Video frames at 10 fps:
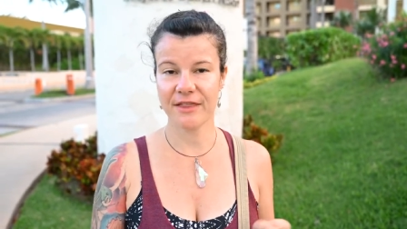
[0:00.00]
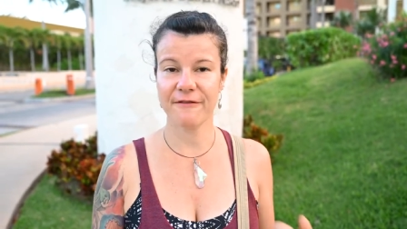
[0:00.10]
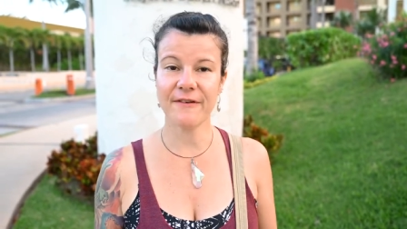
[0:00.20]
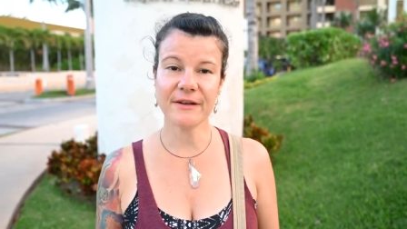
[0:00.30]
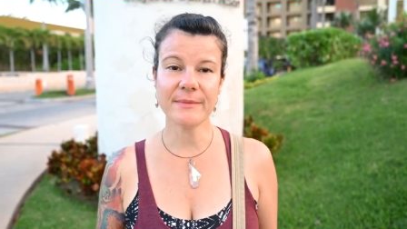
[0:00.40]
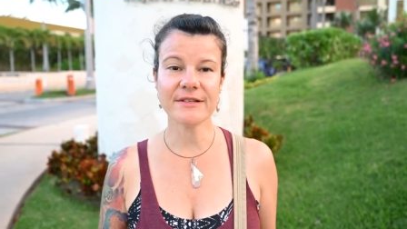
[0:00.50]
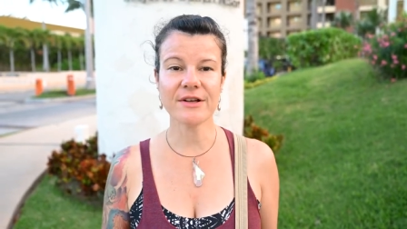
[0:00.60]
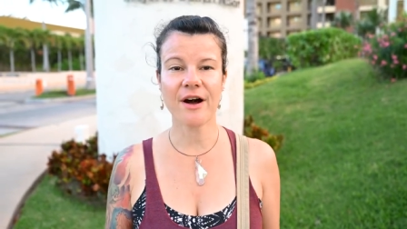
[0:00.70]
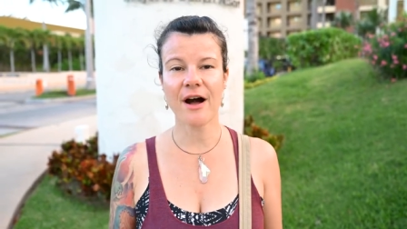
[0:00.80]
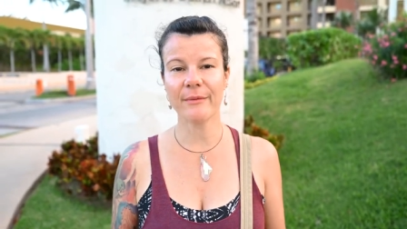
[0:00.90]
The fundamental
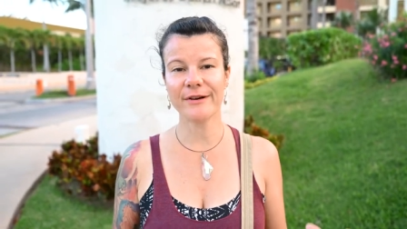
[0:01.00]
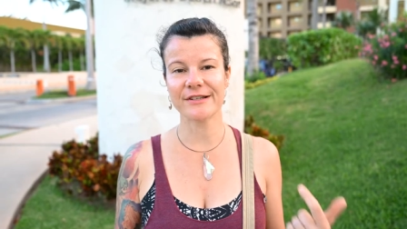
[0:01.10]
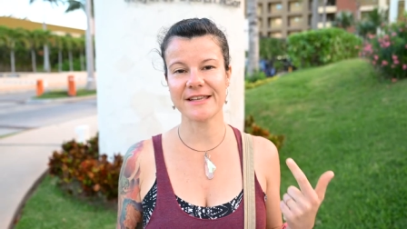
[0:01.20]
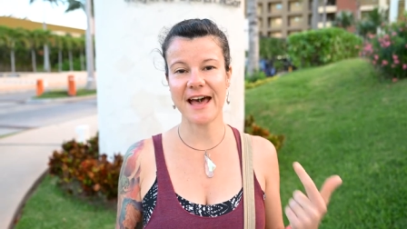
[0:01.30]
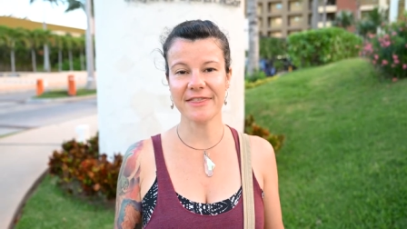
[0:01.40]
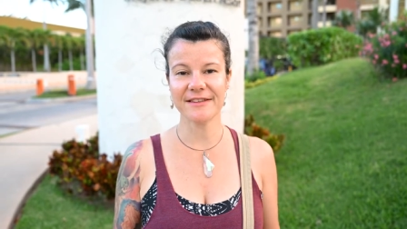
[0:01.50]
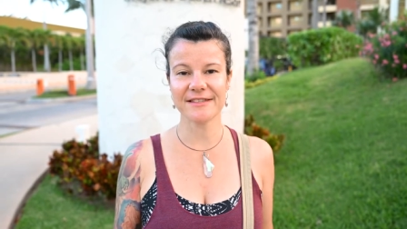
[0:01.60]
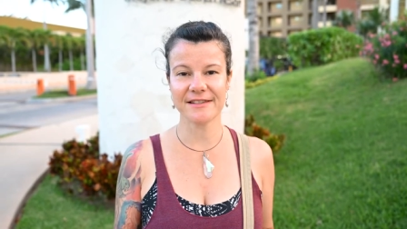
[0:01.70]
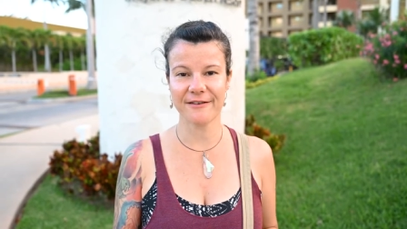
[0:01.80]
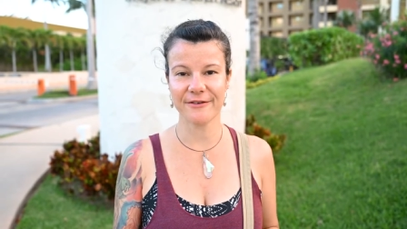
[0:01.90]
hallmarks at
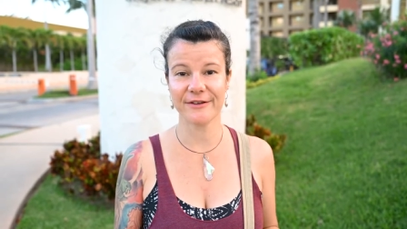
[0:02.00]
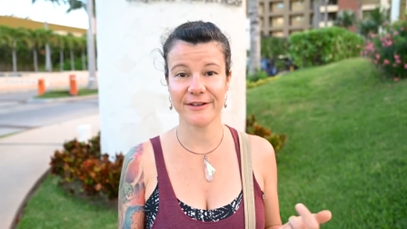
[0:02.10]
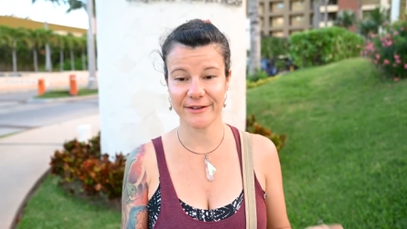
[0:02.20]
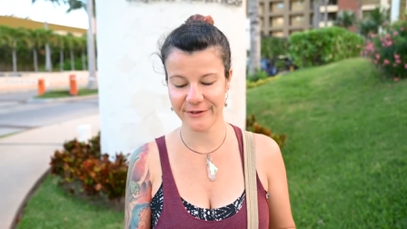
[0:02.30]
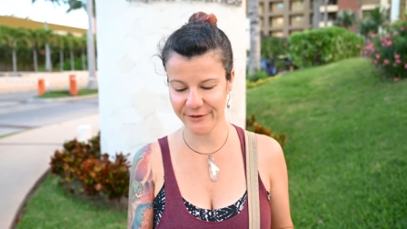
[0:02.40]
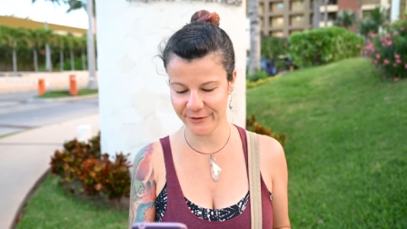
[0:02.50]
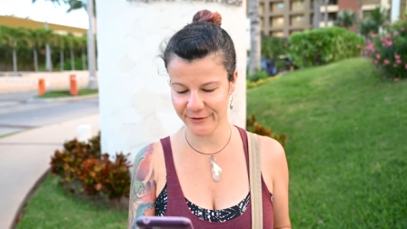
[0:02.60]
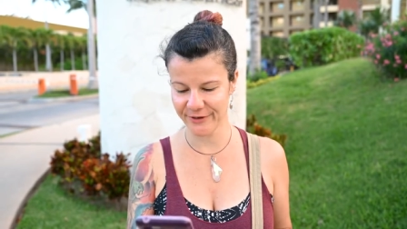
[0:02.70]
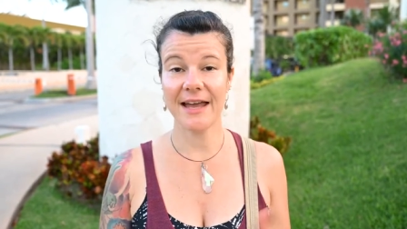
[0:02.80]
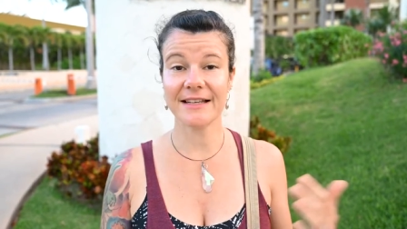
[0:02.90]
this level
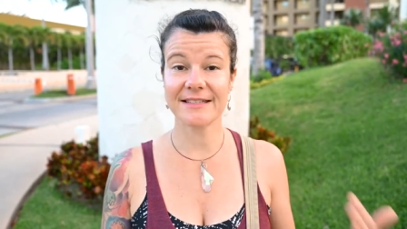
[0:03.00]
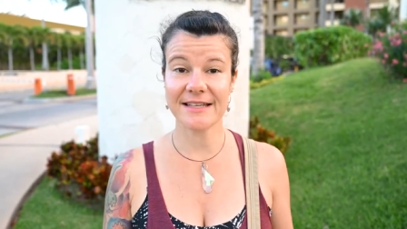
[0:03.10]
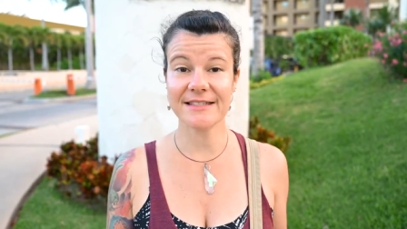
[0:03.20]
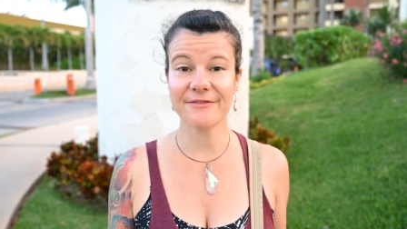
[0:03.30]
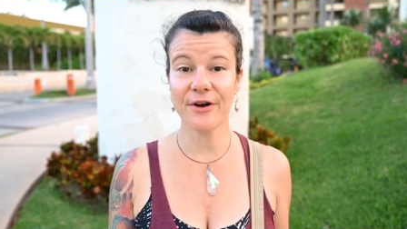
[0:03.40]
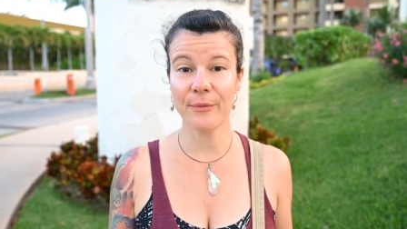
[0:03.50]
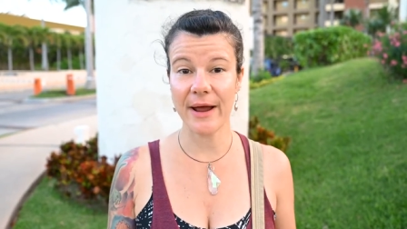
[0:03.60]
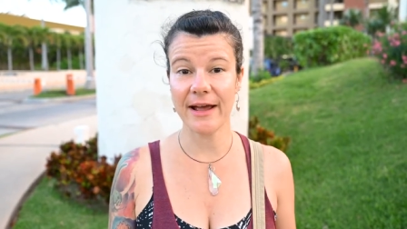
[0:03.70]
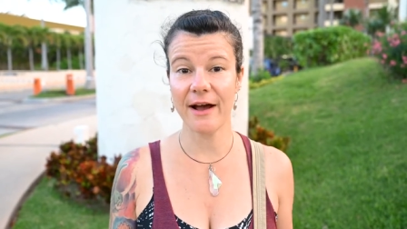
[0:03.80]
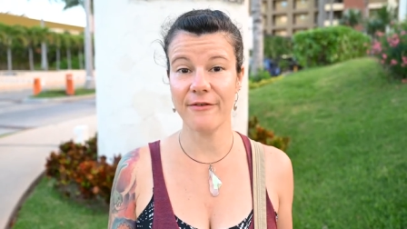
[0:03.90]
include an extensive
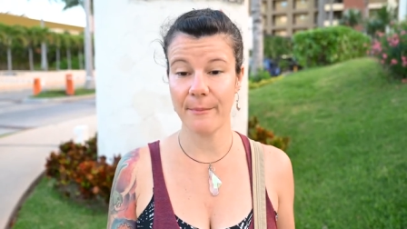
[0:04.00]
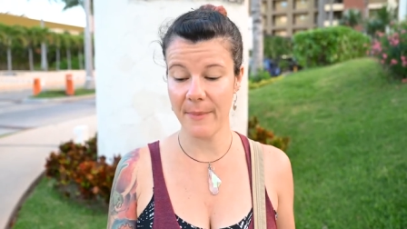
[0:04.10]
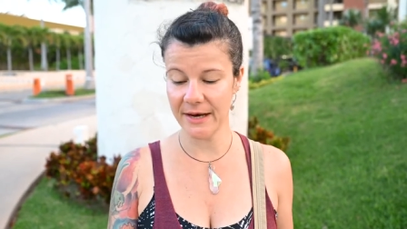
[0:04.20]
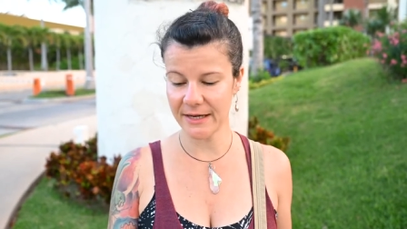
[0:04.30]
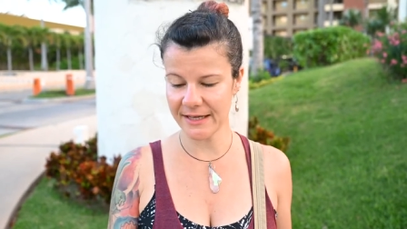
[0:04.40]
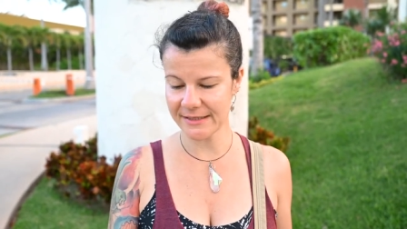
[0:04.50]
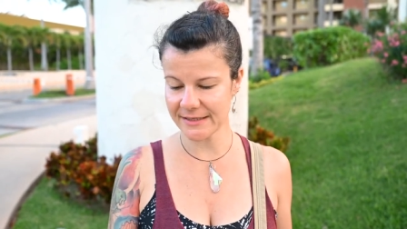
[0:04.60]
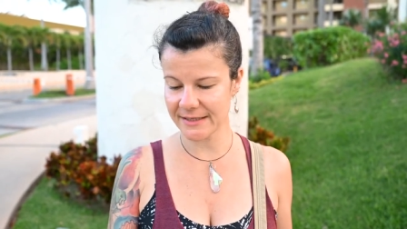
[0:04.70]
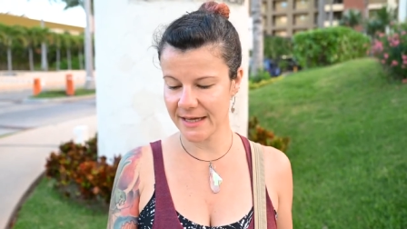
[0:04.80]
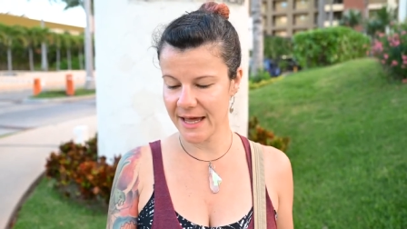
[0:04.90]
array of amenities
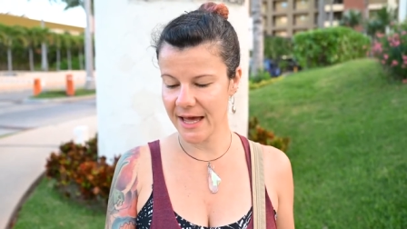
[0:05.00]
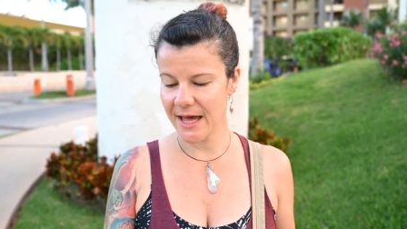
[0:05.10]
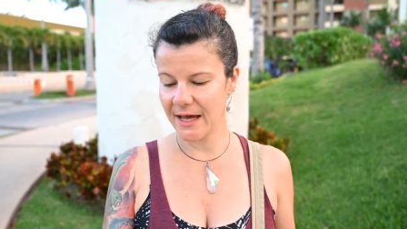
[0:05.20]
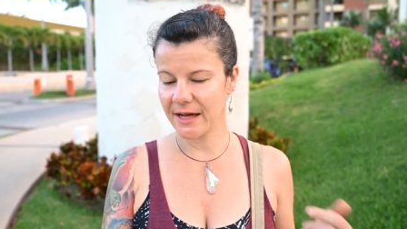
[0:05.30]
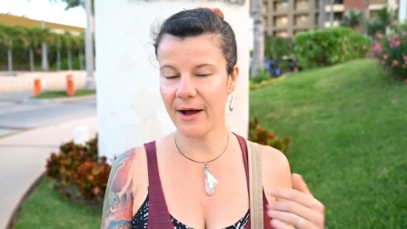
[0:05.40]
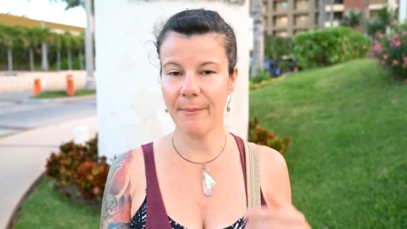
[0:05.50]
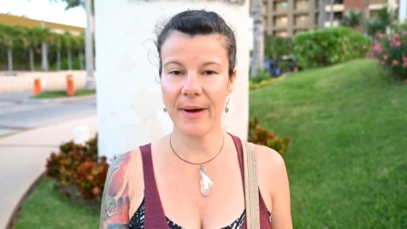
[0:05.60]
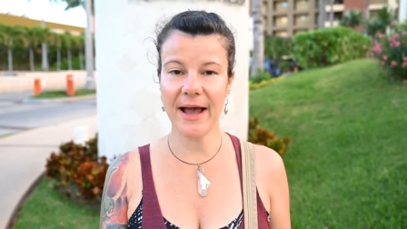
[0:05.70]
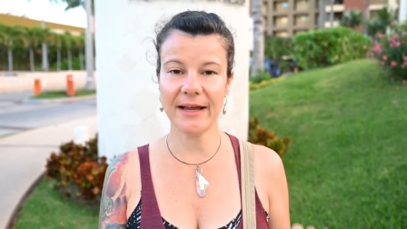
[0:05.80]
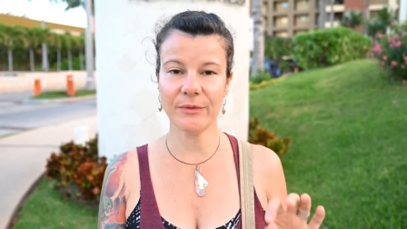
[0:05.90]

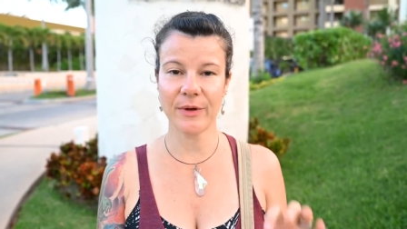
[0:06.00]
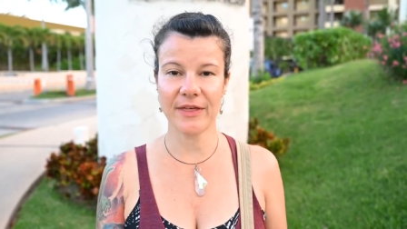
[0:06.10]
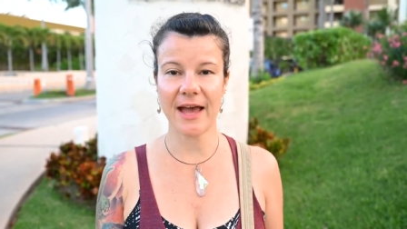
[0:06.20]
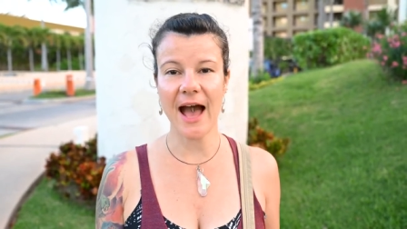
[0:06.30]
combined with a